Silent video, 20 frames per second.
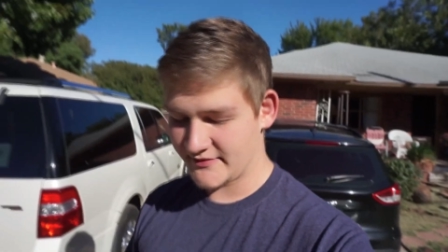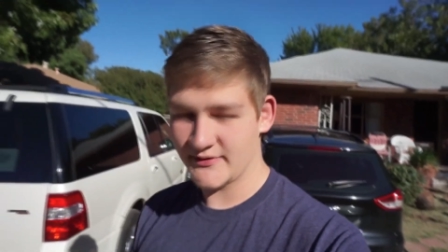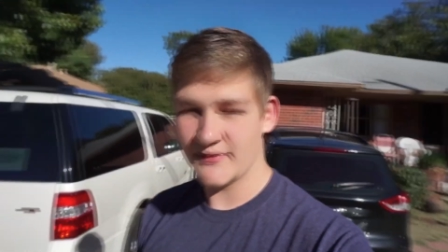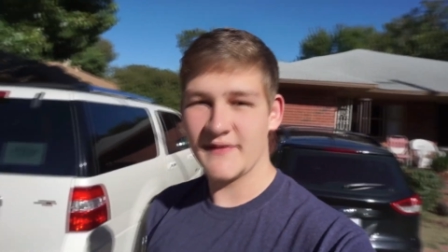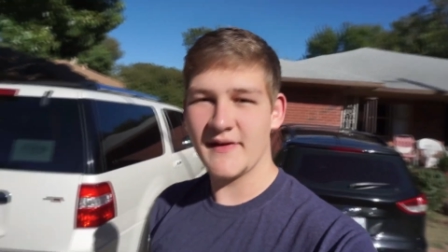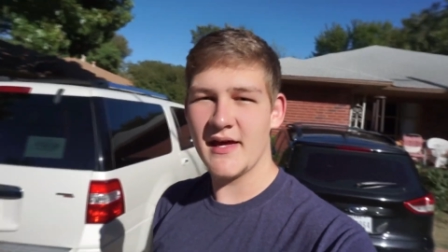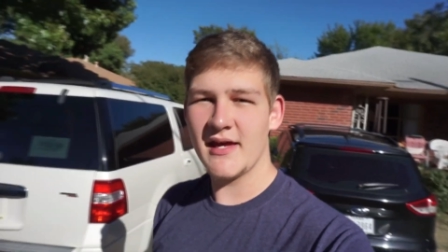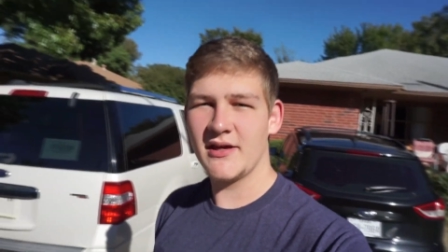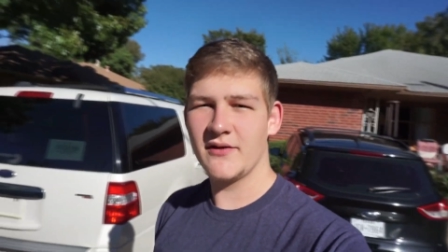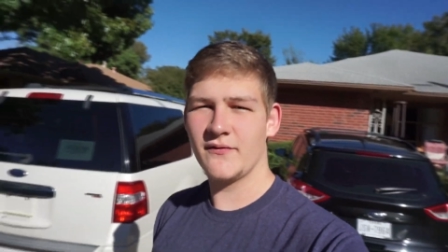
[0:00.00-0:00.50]
So
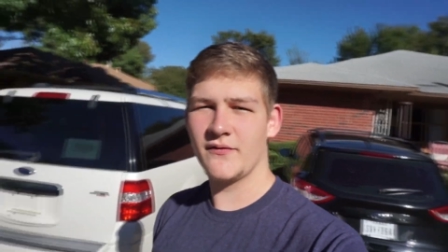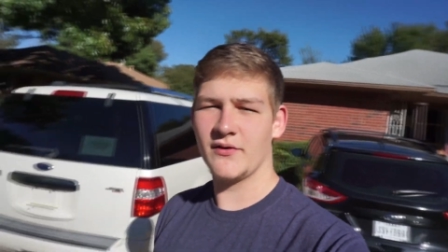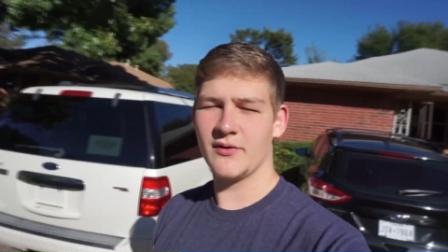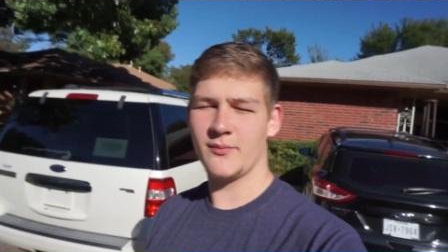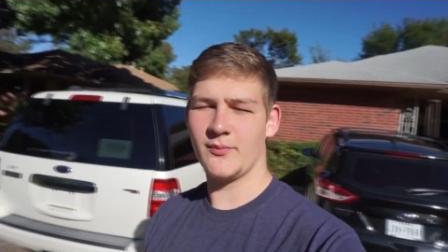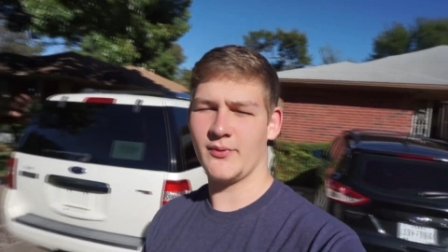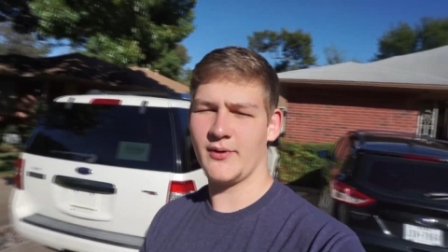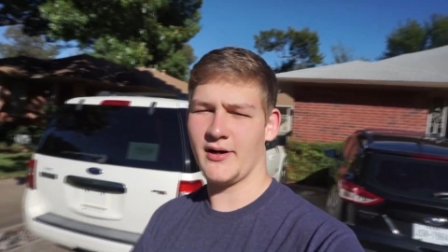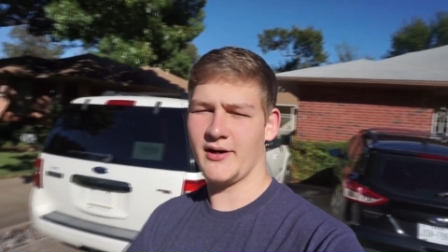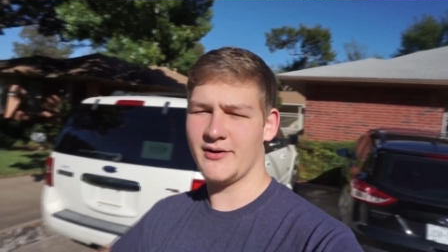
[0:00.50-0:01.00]
thank you for
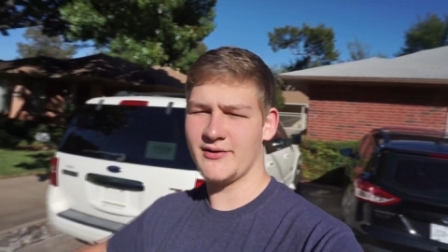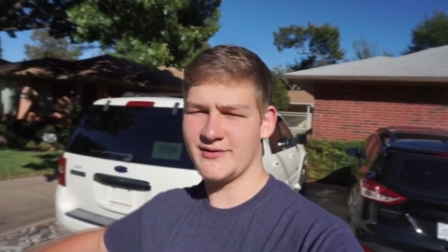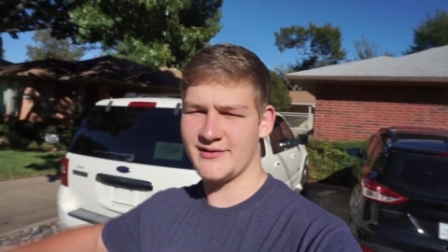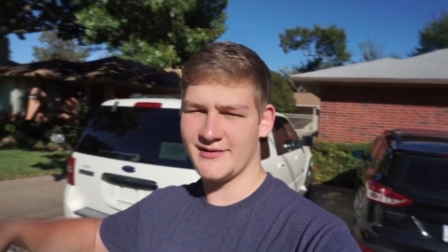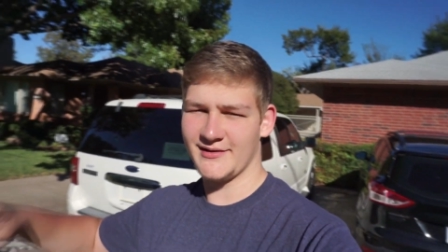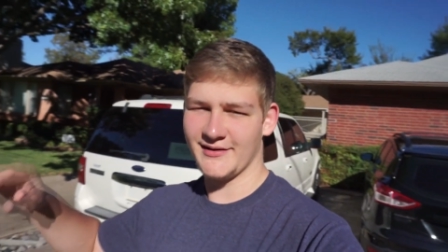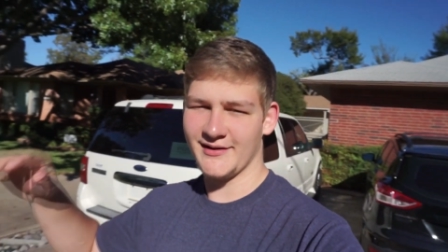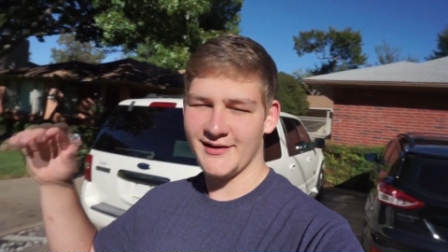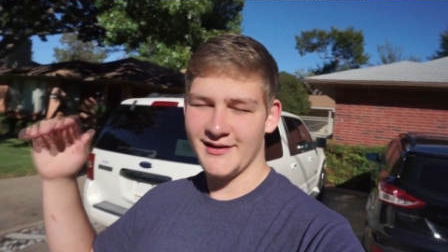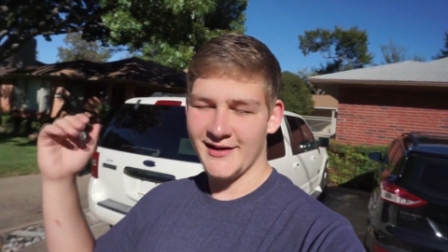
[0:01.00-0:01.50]
your
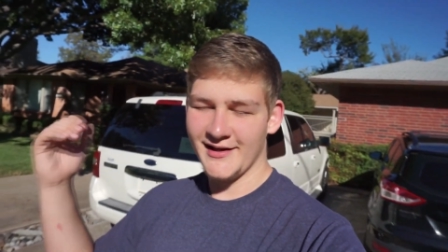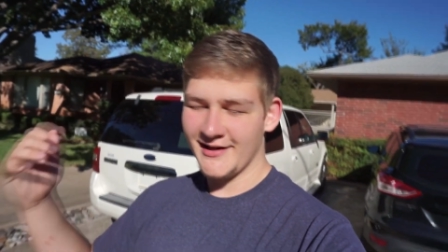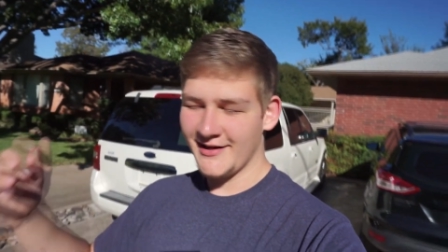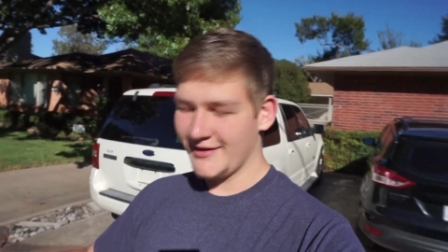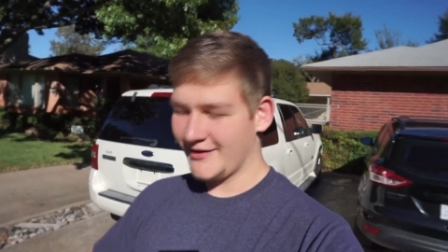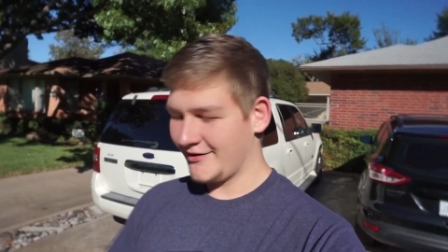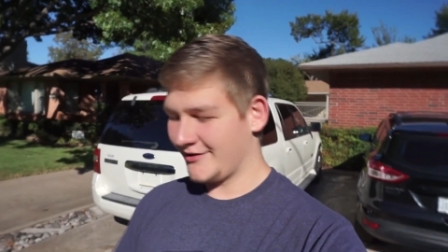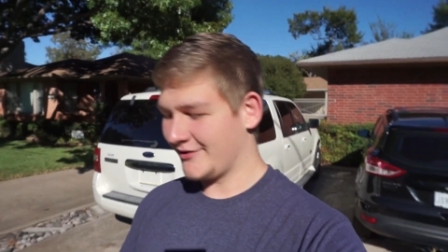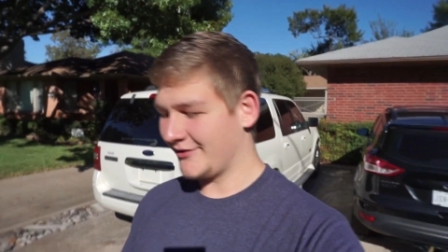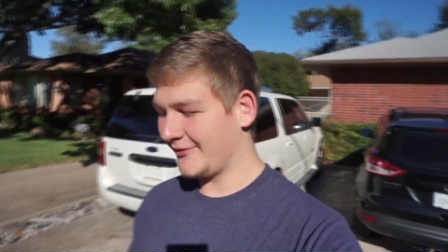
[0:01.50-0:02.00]
prayers and,
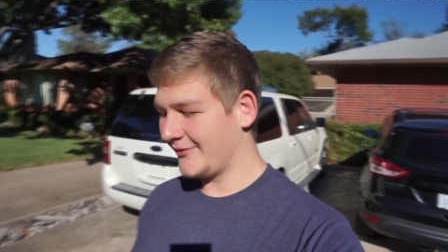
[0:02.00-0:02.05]
you